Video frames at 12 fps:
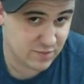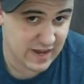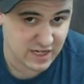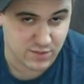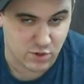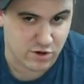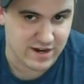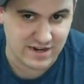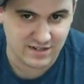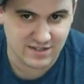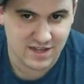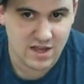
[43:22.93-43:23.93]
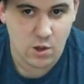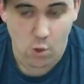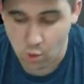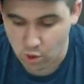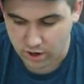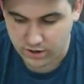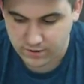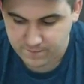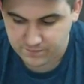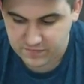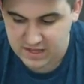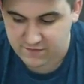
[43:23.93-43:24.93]
space marines. Or
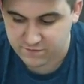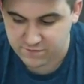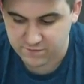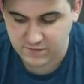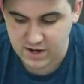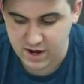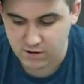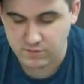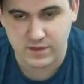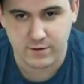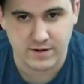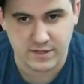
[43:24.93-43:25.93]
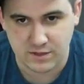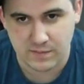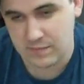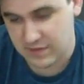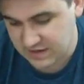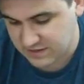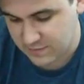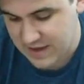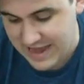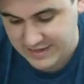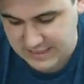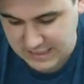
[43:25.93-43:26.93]
if you know they're in some in some
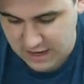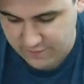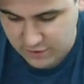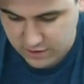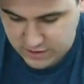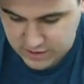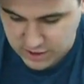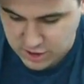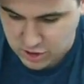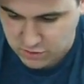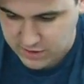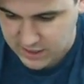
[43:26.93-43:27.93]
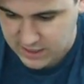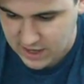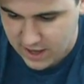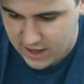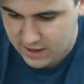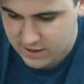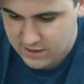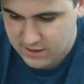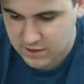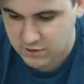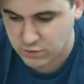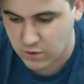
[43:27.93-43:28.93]
nasty cover, you do the. Uh,
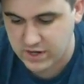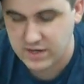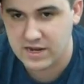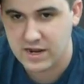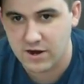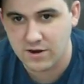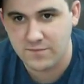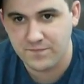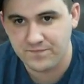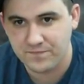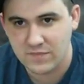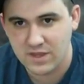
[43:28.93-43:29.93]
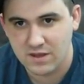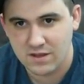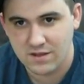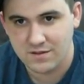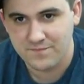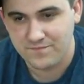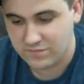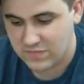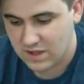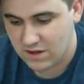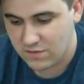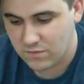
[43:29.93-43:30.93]
there's so that's what here. you do. You put the.
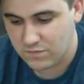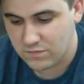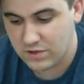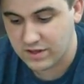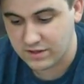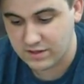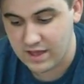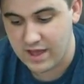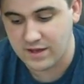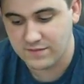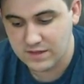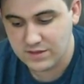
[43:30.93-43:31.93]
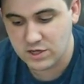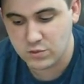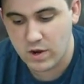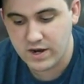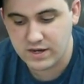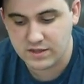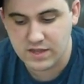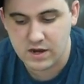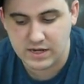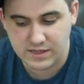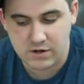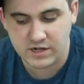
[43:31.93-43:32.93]
Uh, well, yeah. There's one. In, in there